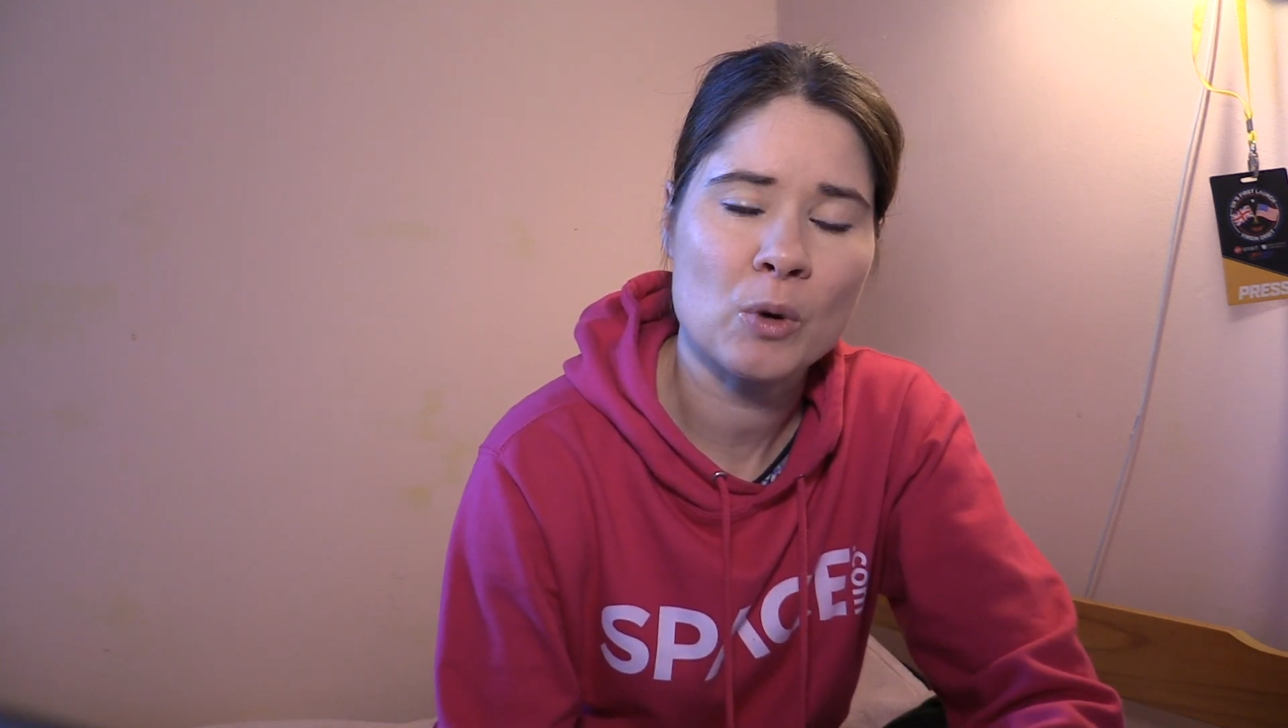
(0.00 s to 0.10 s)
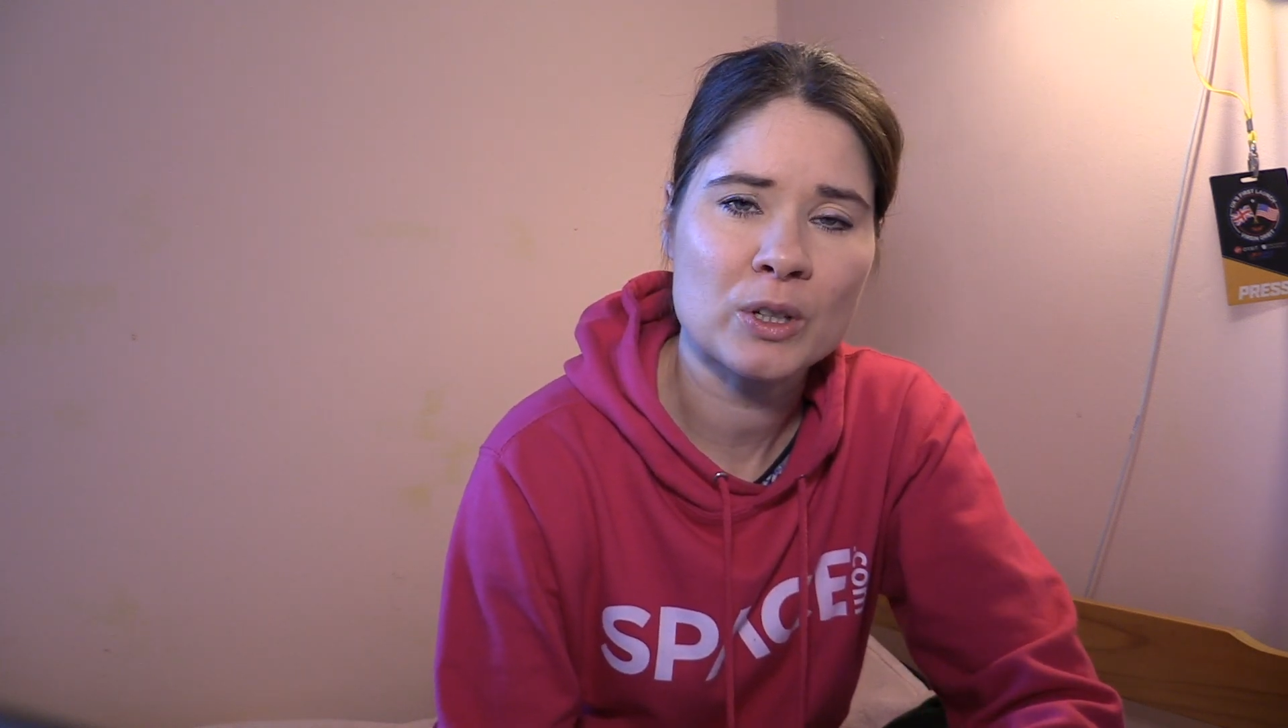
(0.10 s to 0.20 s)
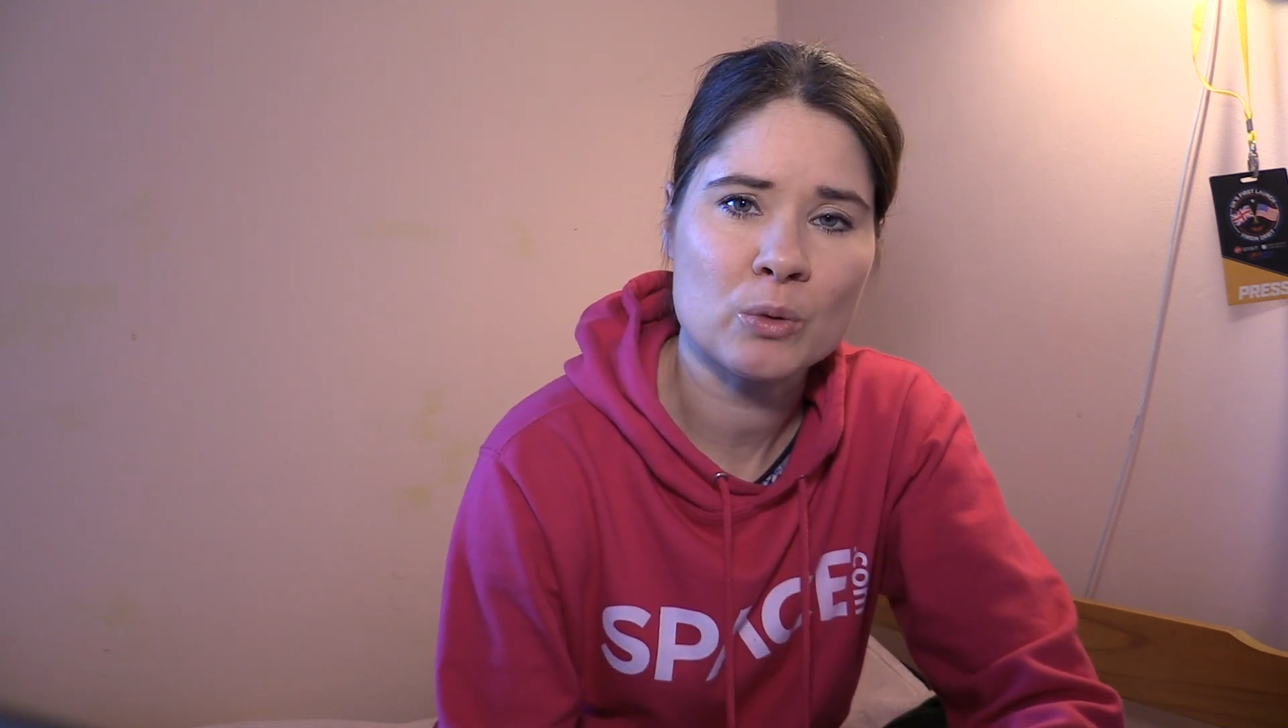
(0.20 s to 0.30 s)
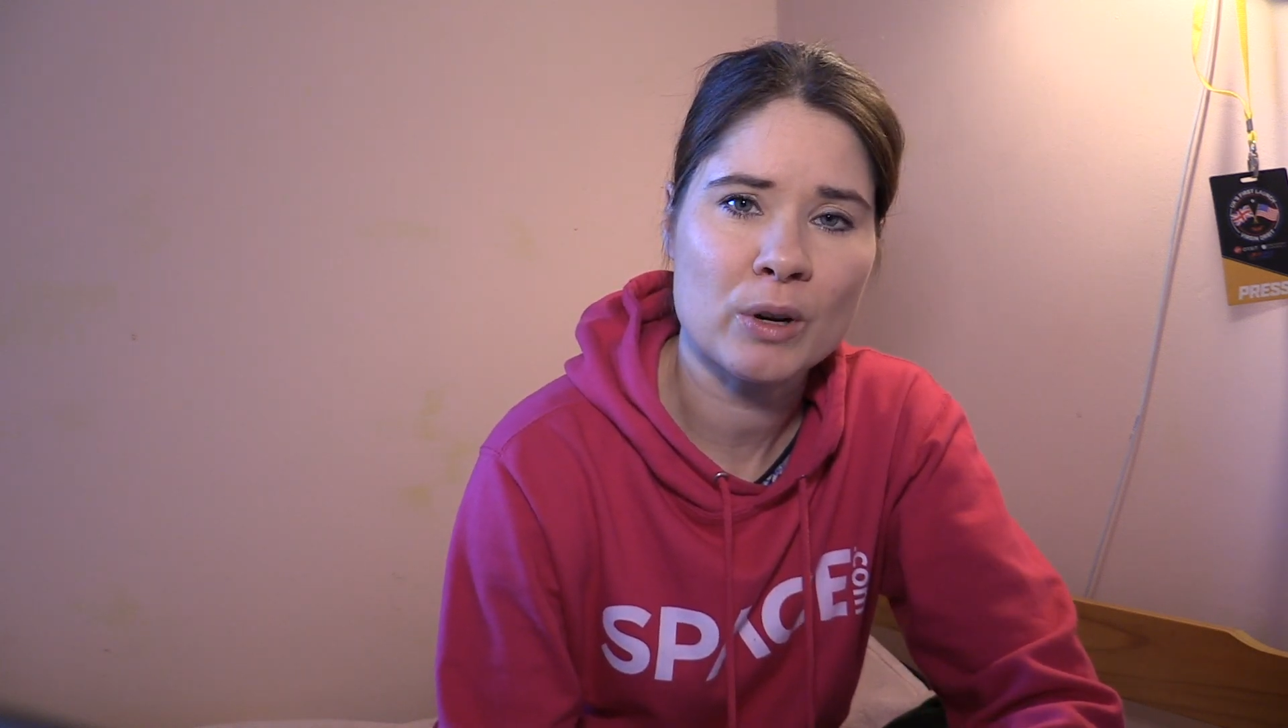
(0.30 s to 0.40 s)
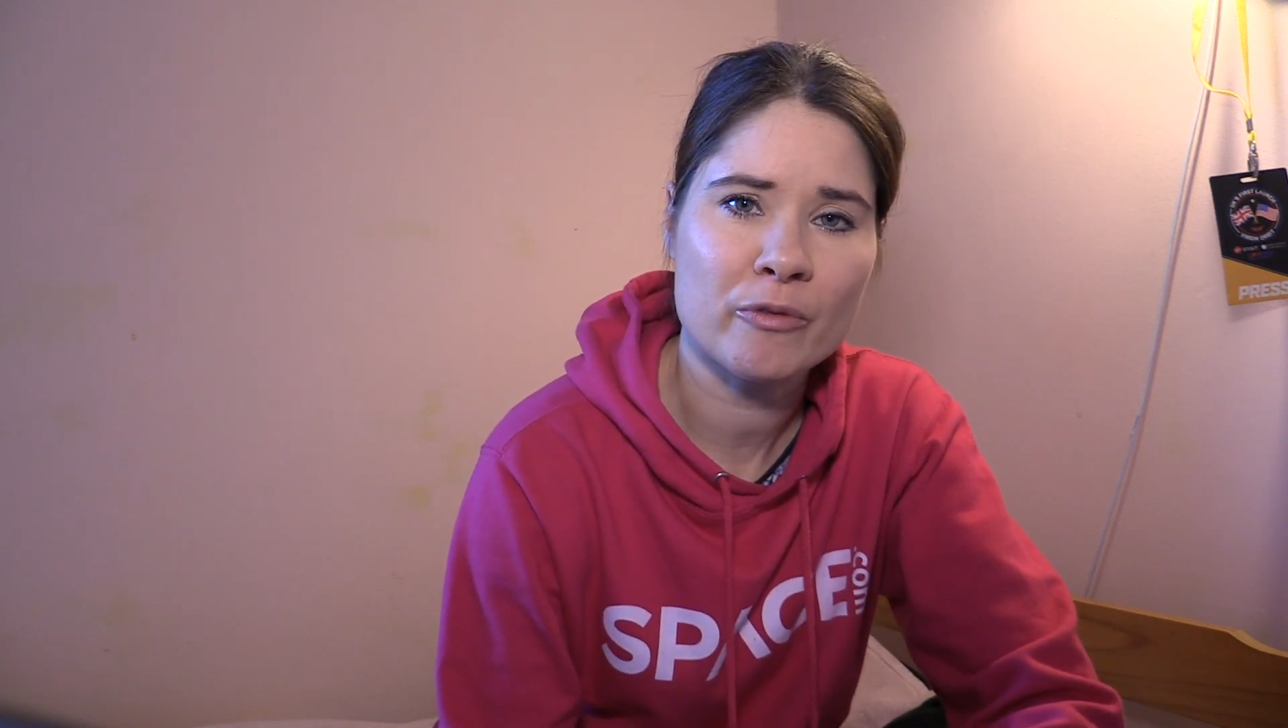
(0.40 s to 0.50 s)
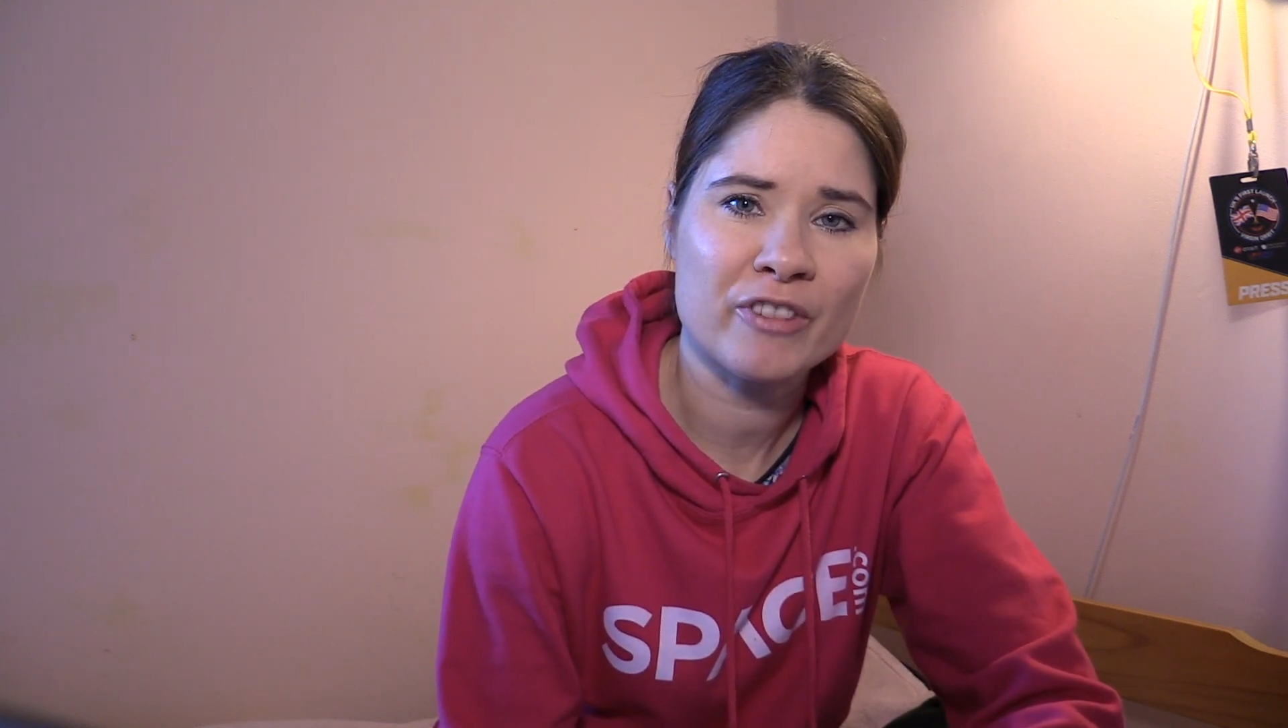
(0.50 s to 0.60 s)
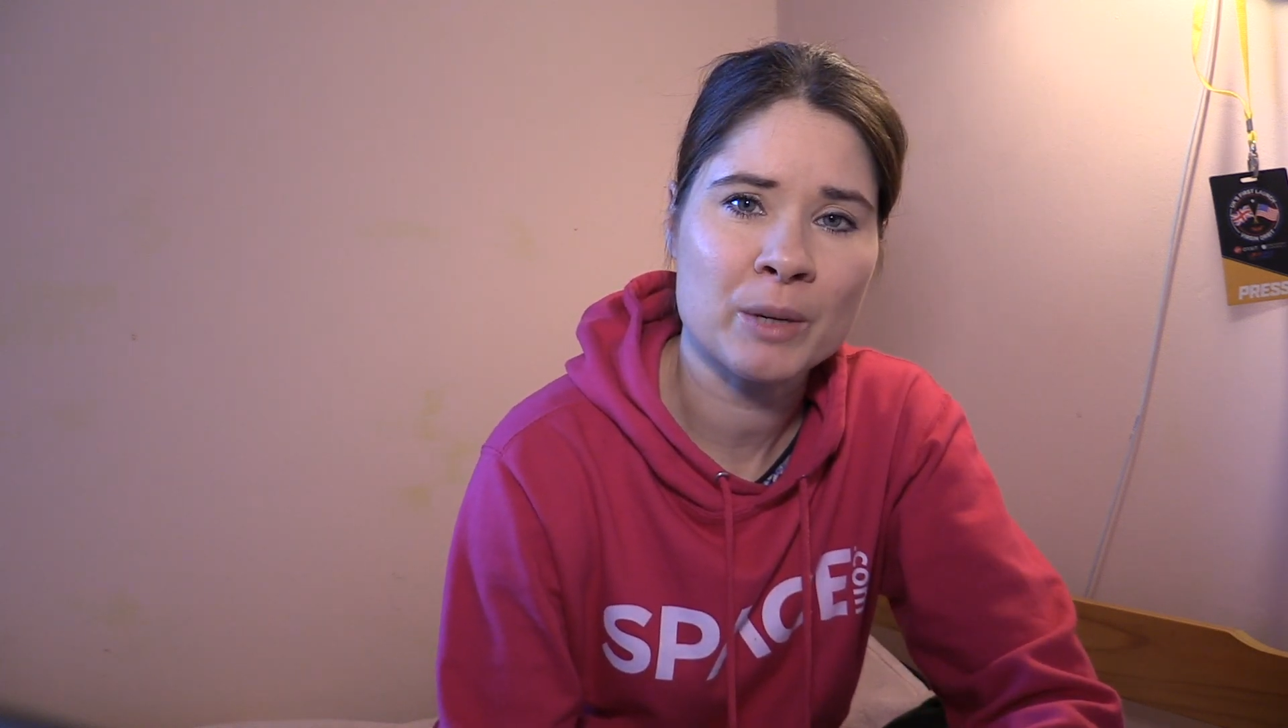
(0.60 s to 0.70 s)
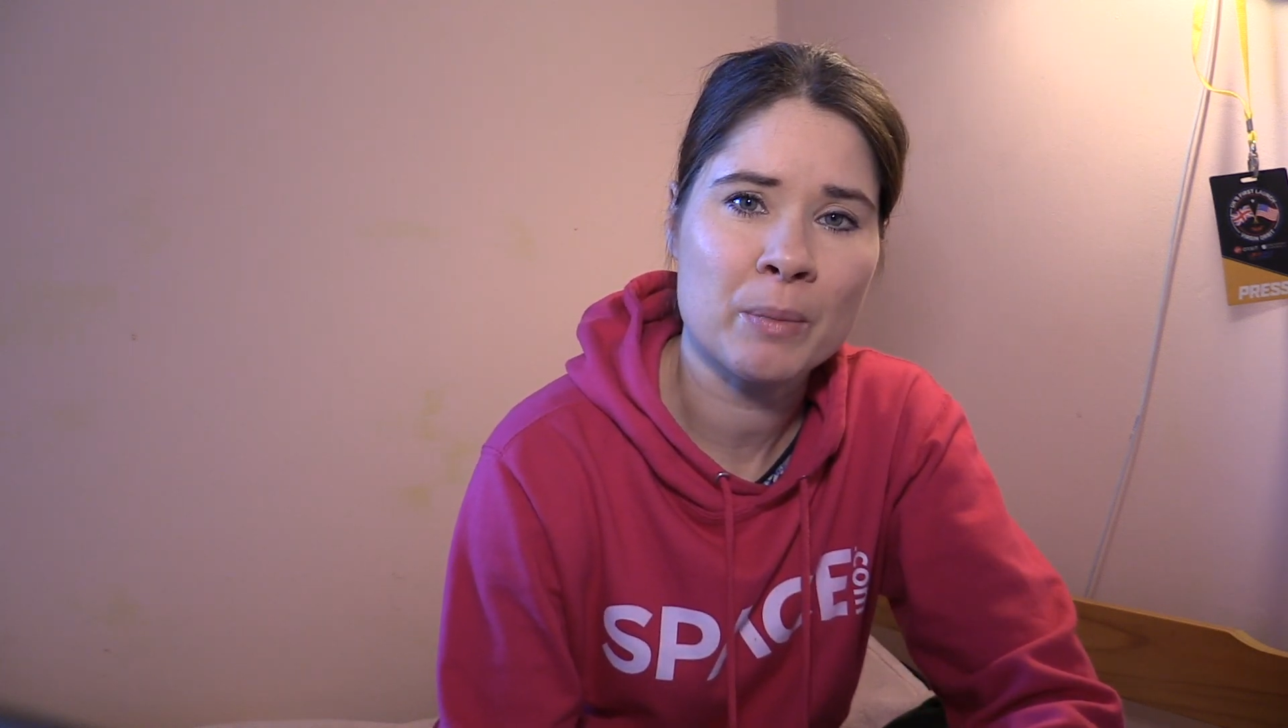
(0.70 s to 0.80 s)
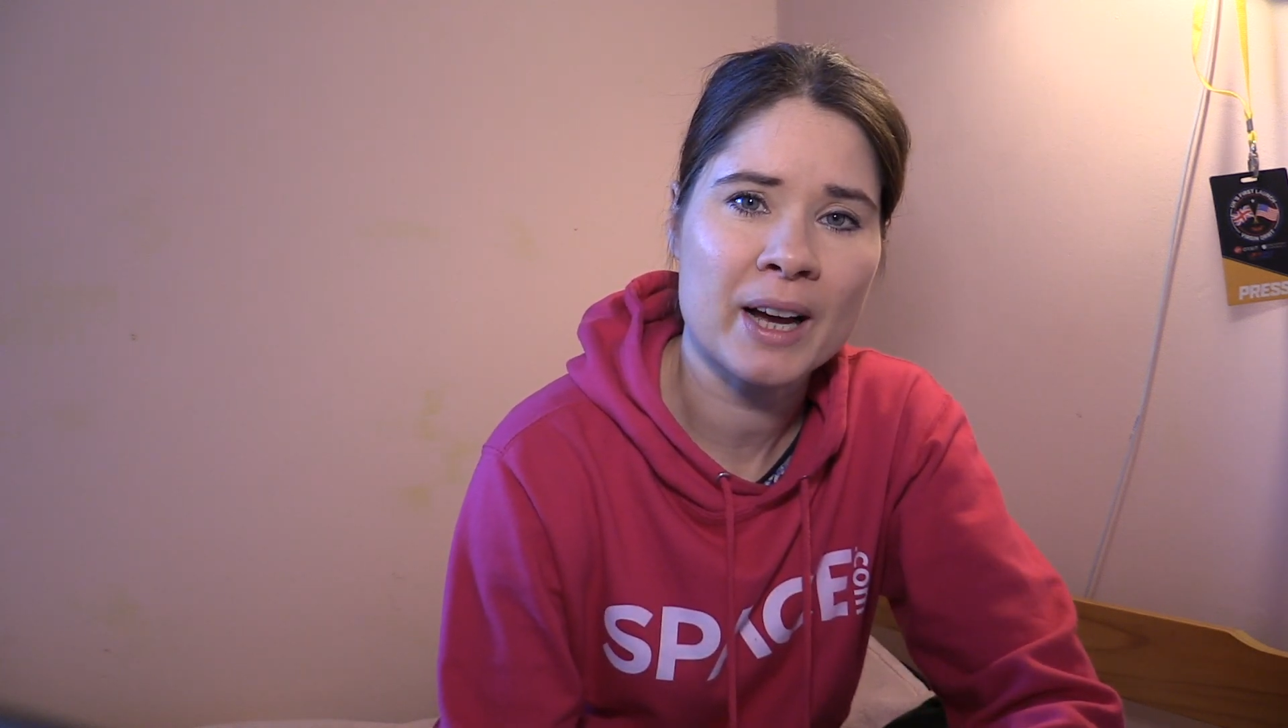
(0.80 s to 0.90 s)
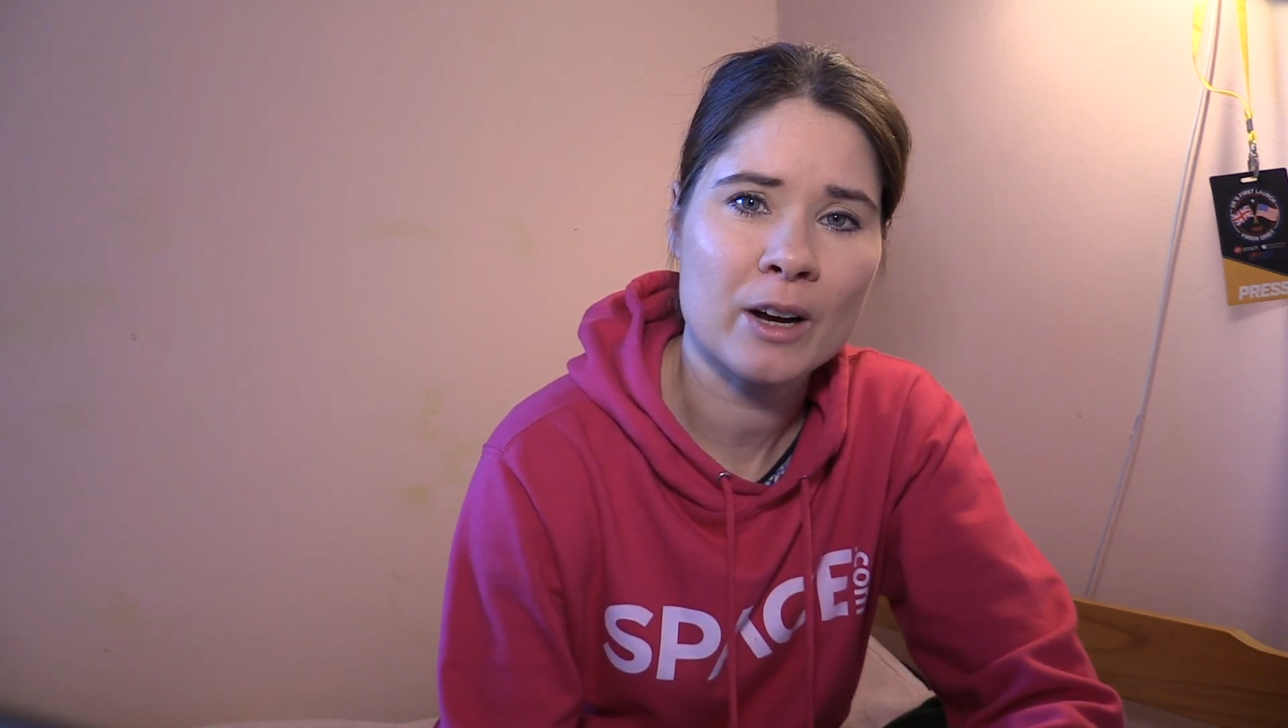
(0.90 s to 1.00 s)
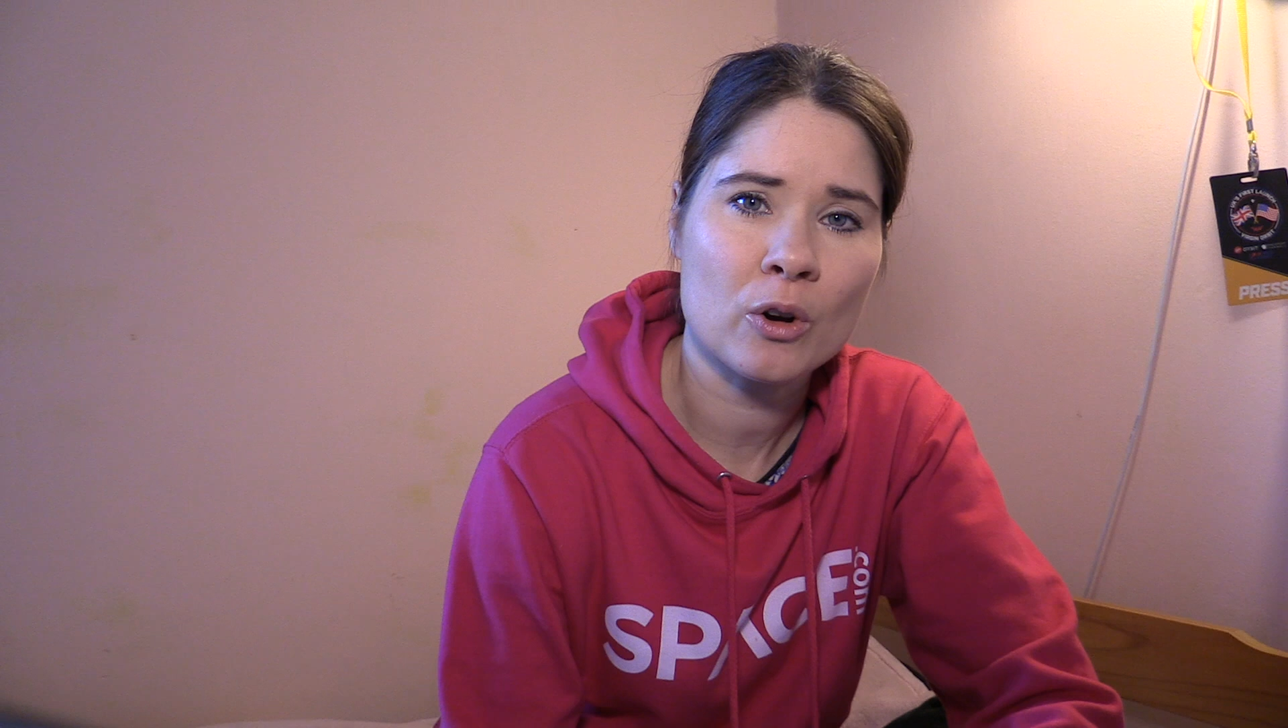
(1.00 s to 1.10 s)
one-to-one feedback